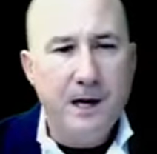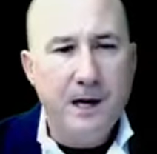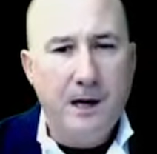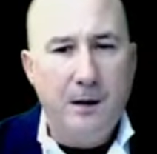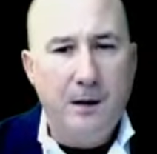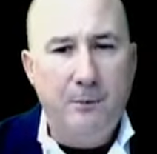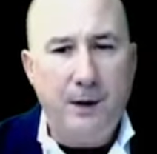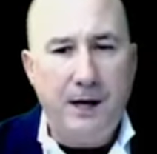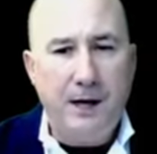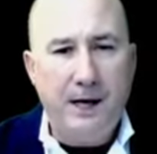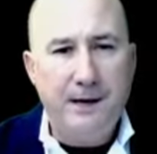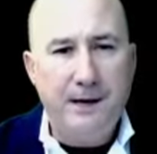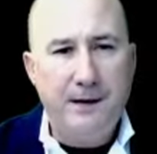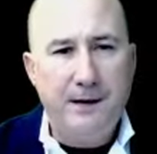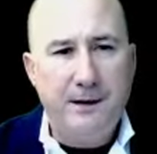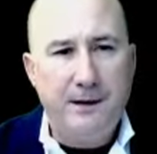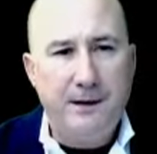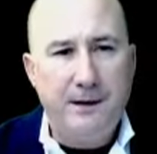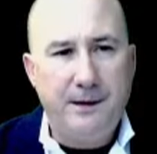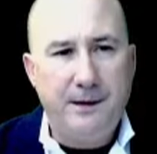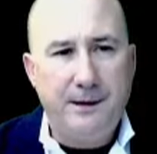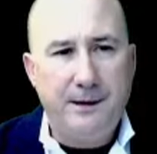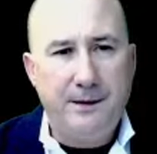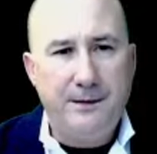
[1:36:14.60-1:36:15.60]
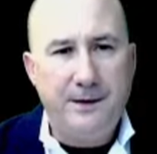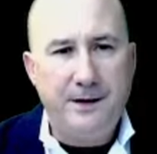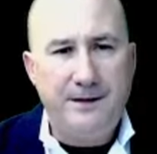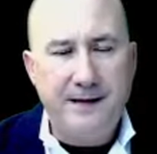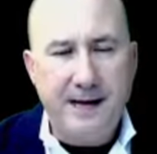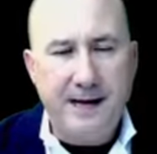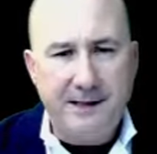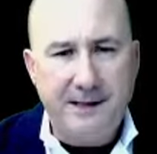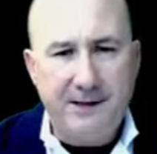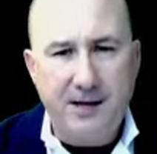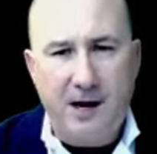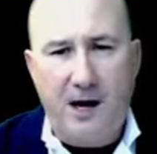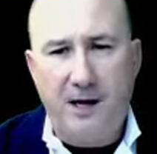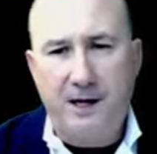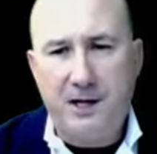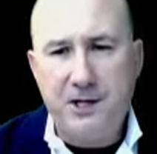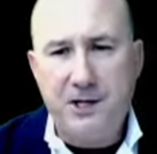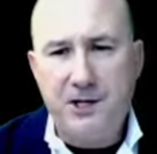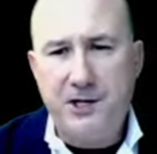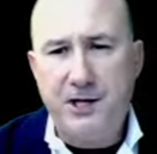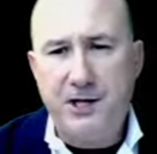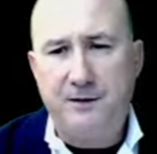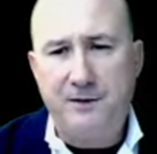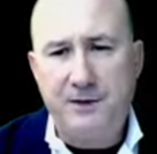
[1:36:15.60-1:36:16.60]
But the tectonic
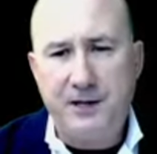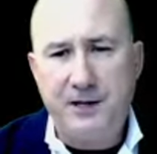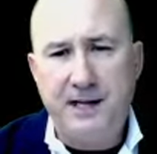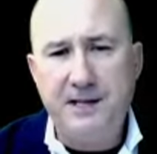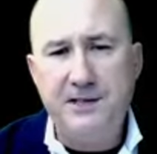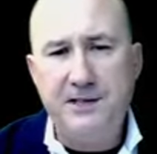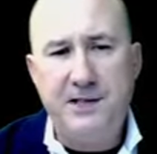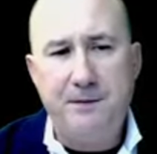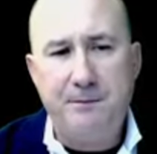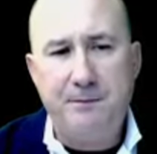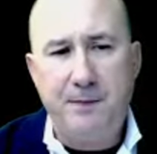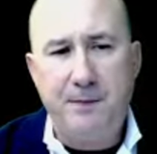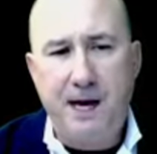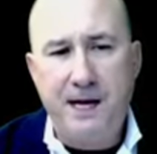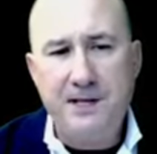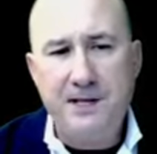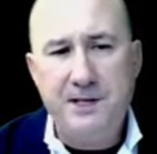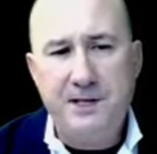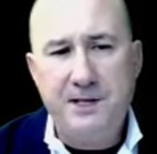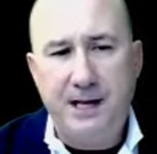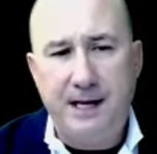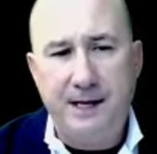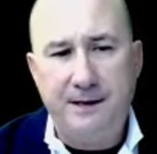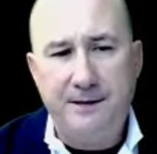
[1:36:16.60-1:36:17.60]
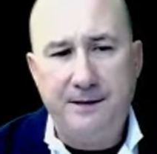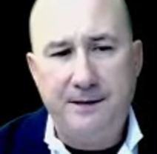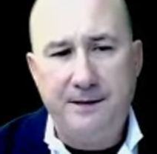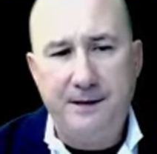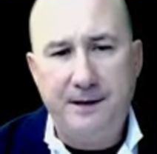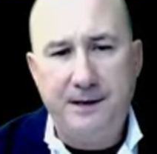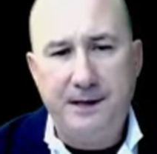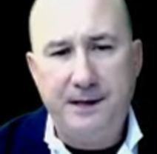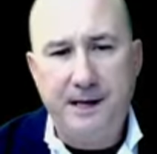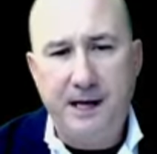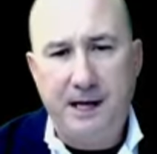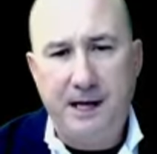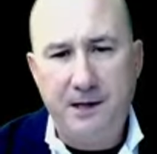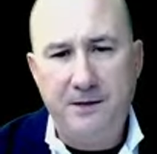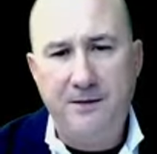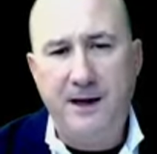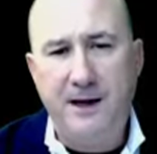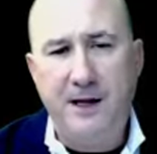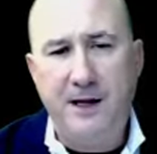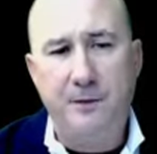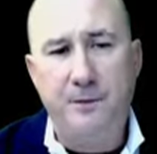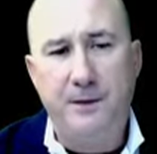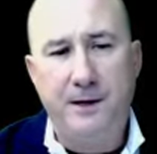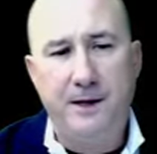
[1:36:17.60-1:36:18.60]
shifts, instant mindset, got to
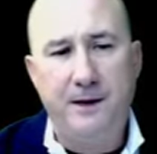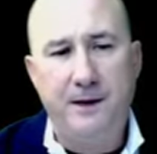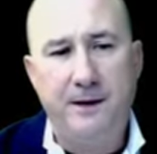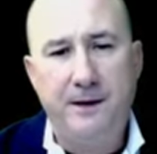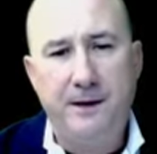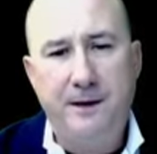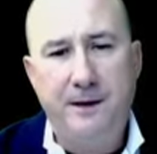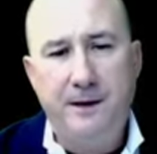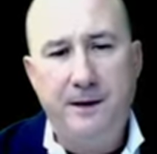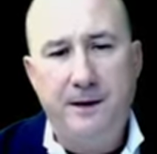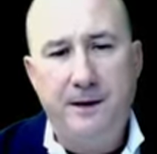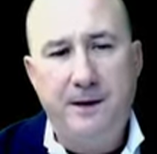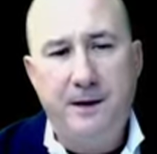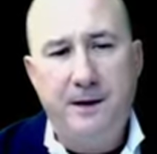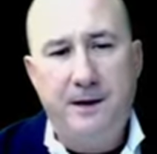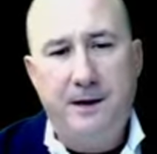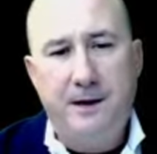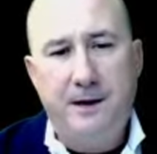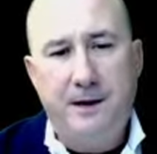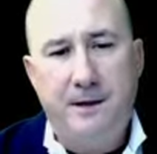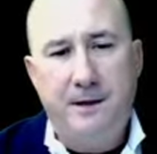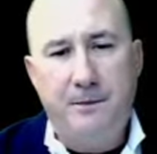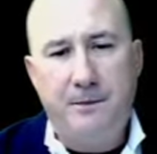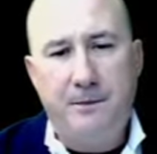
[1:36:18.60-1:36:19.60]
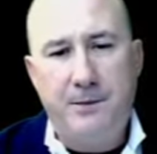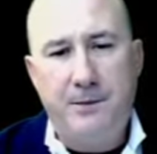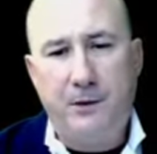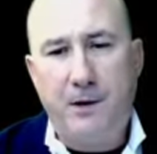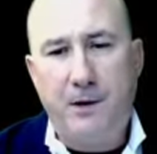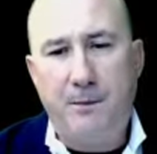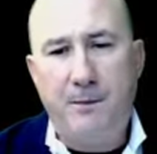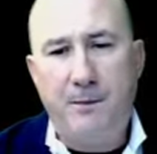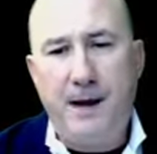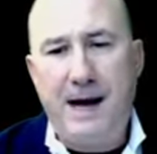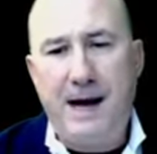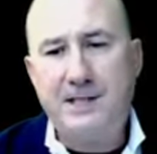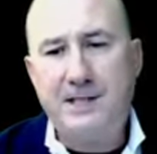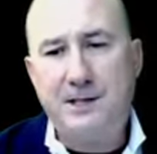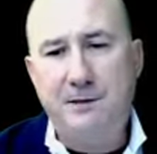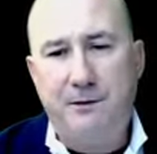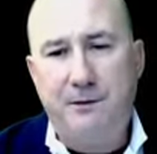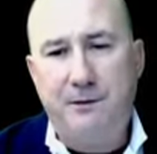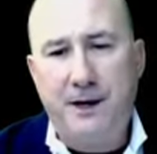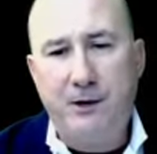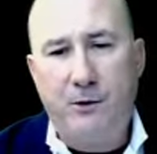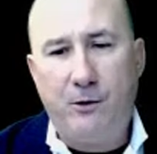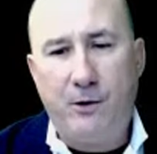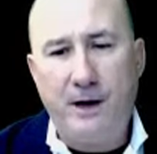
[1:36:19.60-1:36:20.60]
develop it. Build up massive
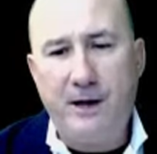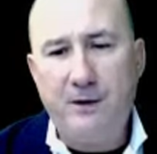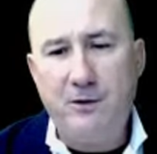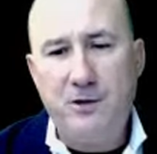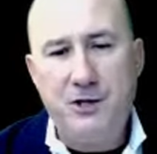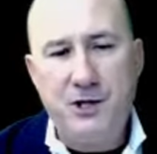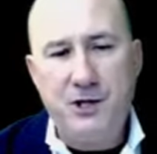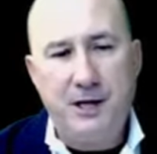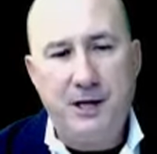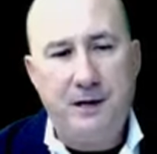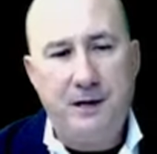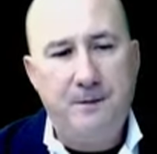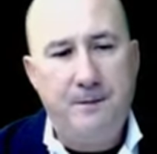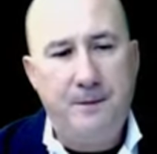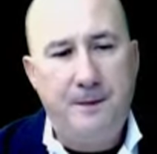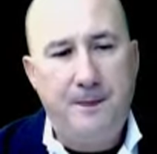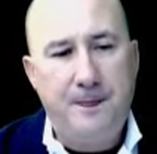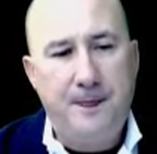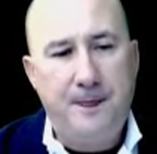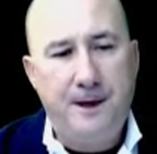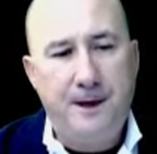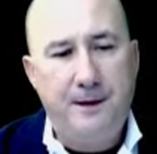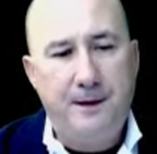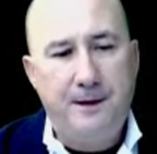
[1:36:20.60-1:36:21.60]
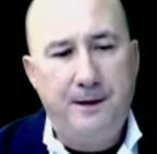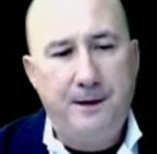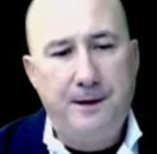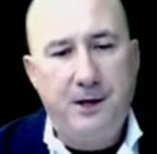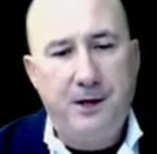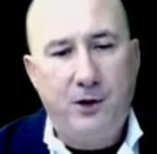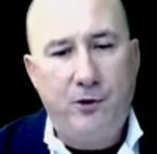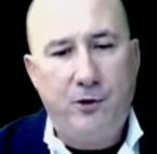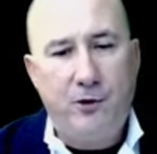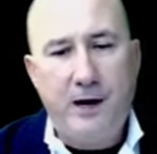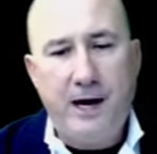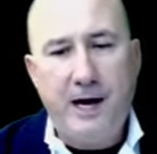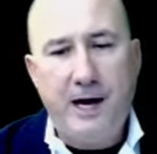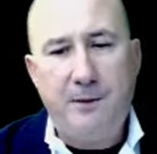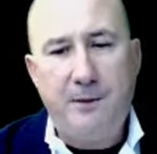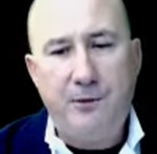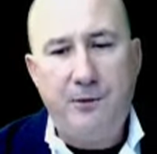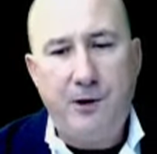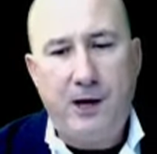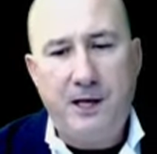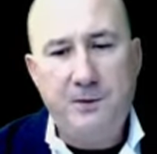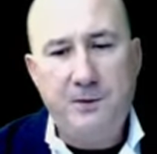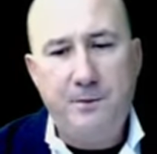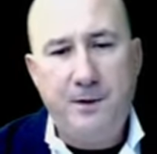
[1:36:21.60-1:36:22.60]
vital energy, creating
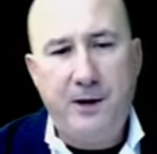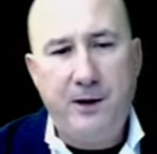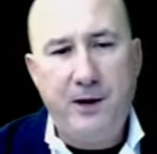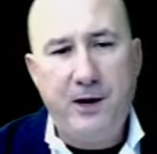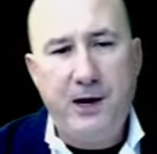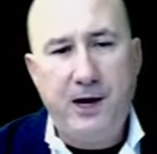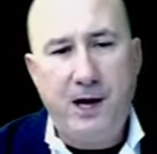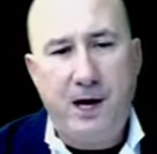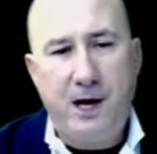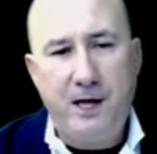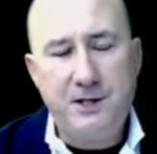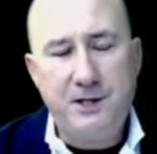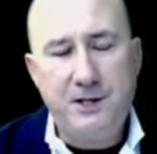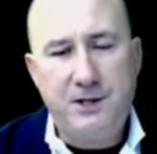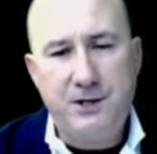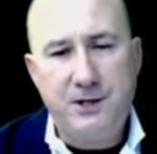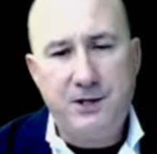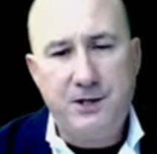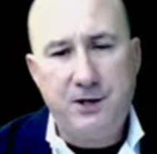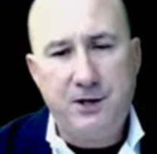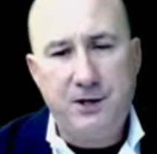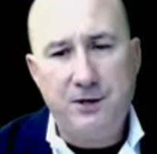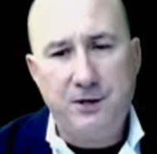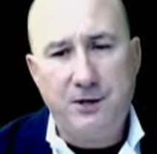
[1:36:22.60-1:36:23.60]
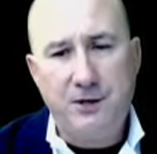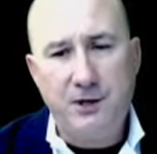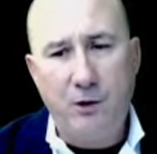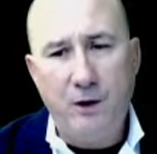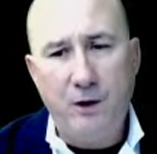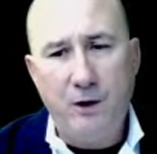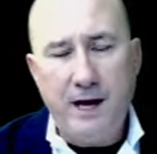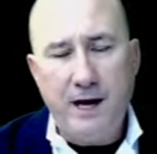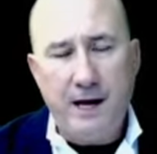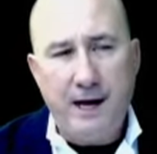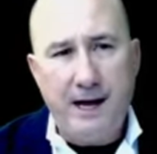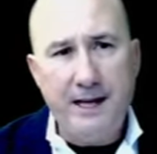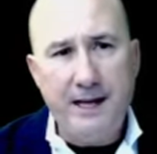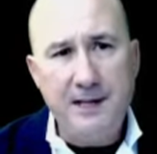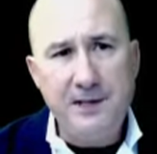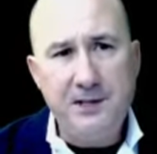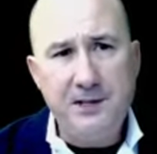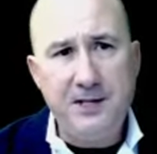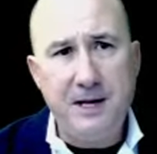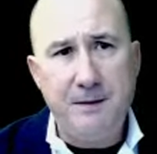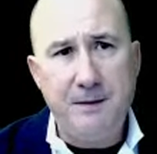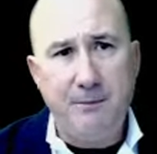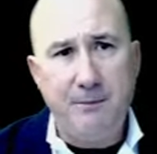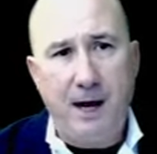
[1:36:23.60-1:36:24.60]
prosperity consciousness. So
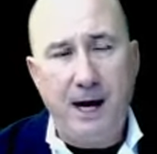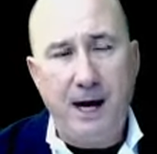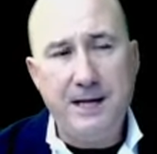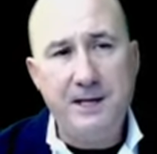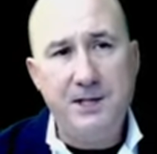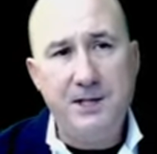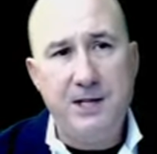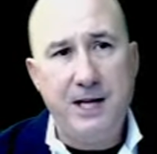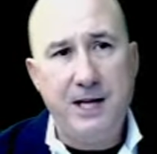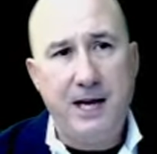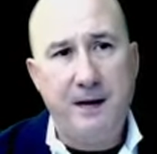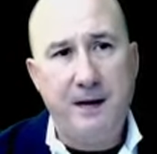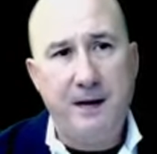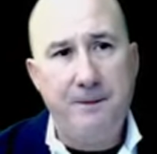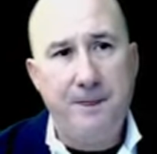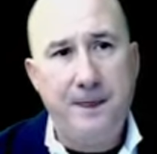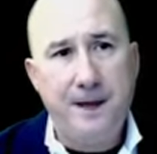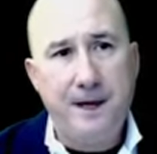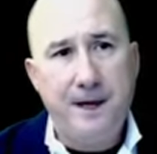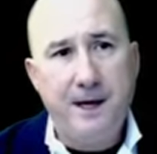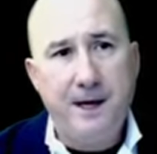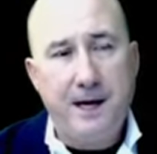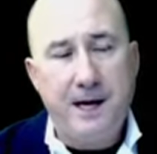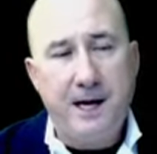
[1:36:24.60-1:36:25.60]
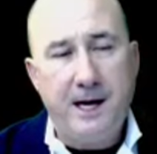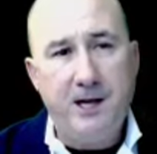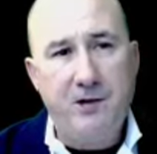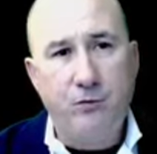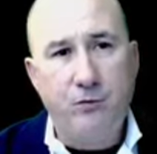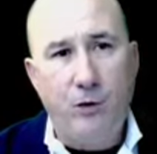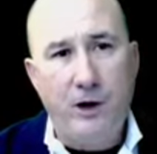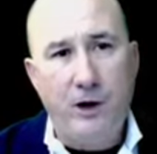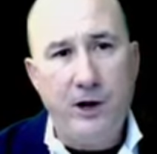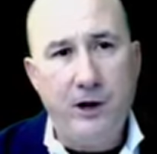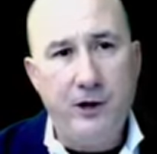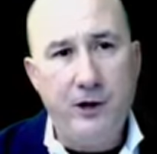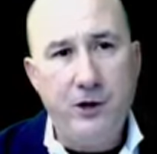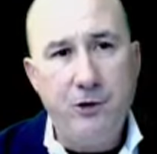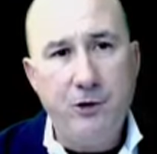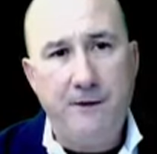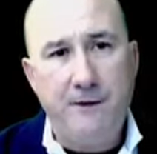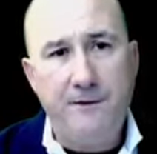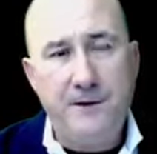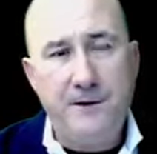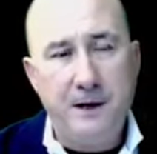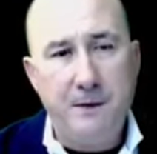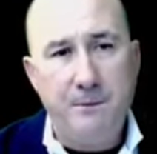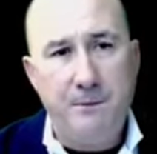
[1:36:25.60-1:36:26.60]
instant mindset is where you have
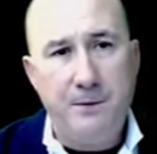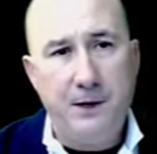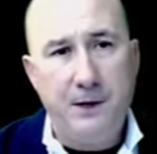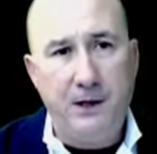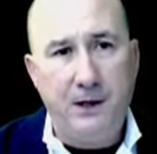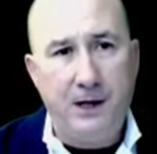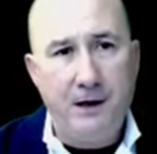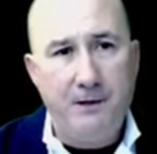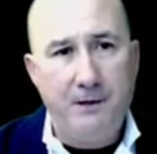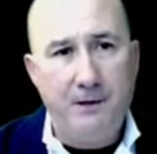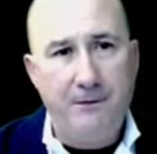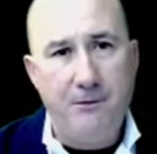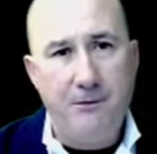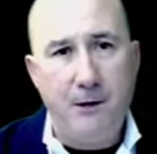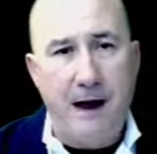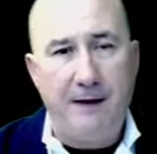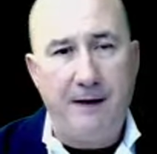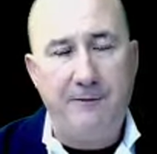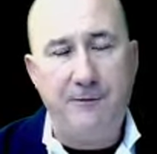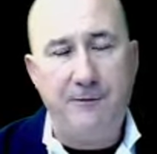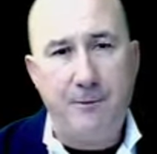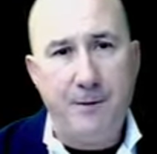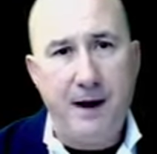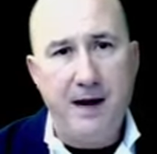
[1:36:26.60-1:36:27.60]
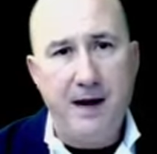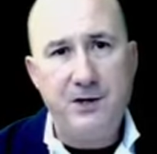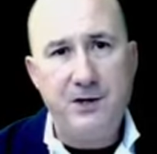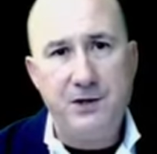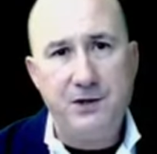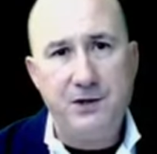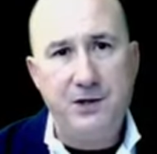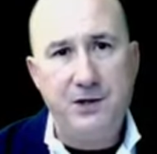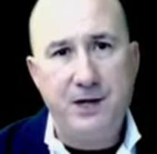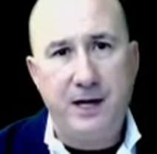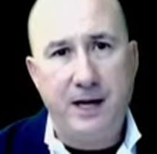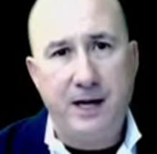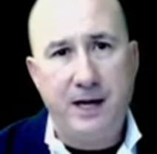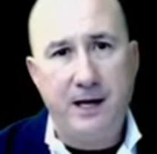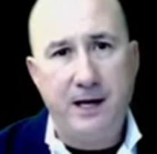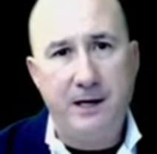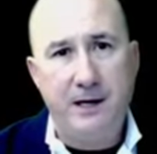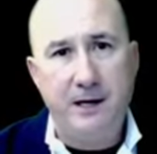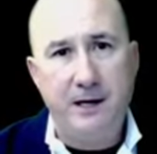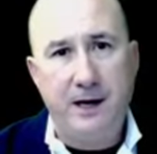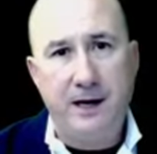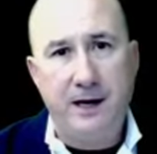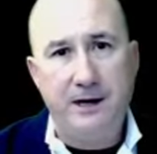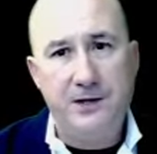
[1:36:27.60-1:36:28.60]
the ability through affirmations and
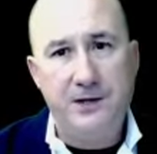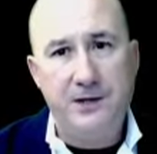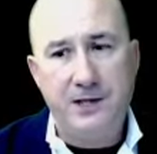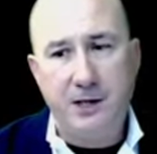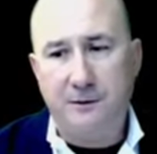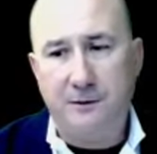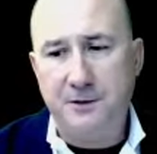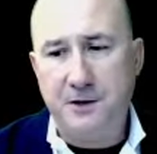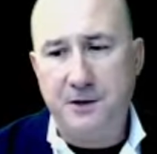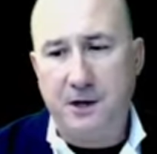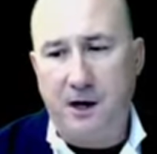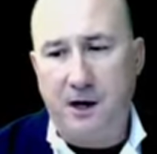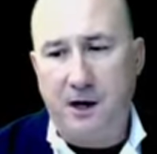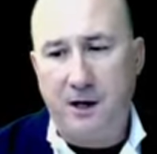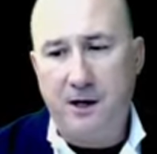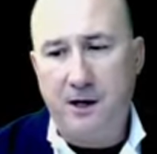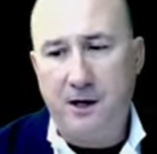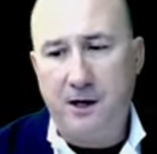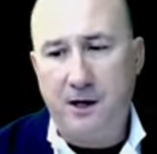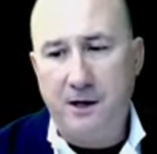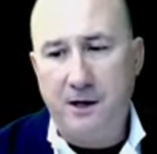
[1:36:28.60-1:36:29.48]
self-talk